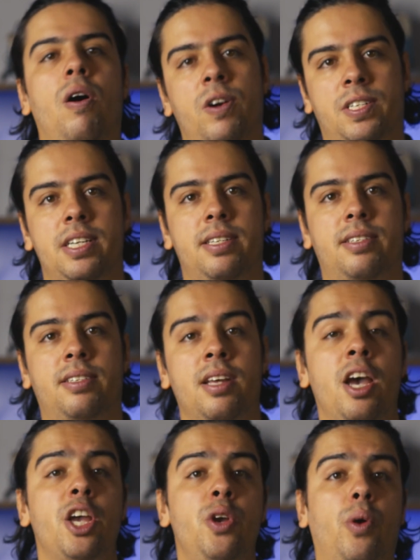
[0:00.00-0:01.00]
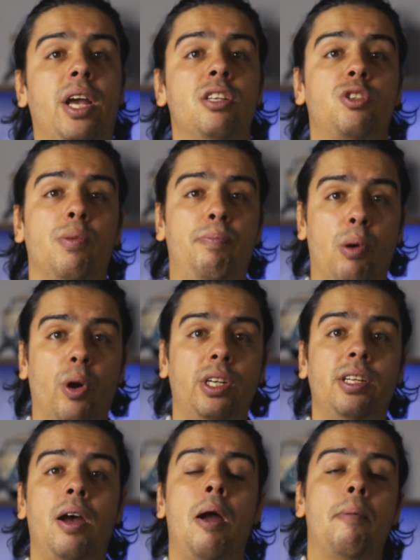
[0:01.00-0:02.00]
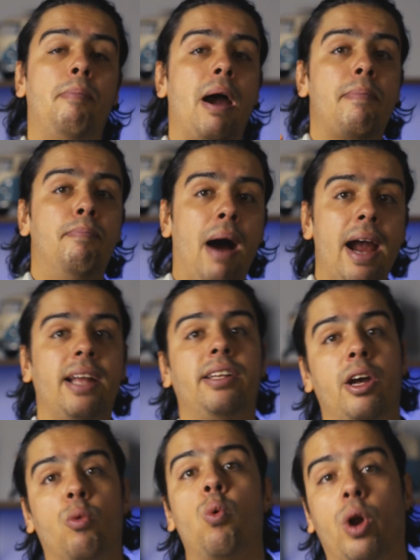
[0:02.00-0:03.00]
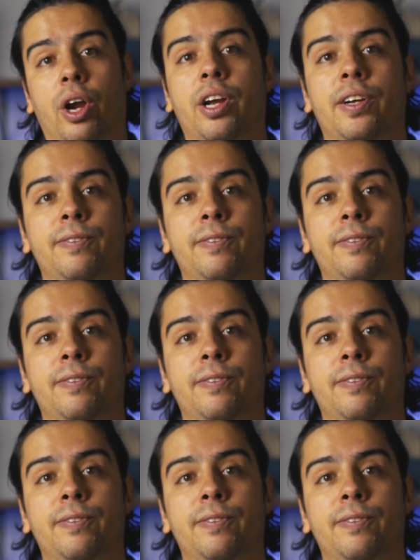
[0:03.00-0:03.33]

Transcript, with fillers: artists you can support by buying their work.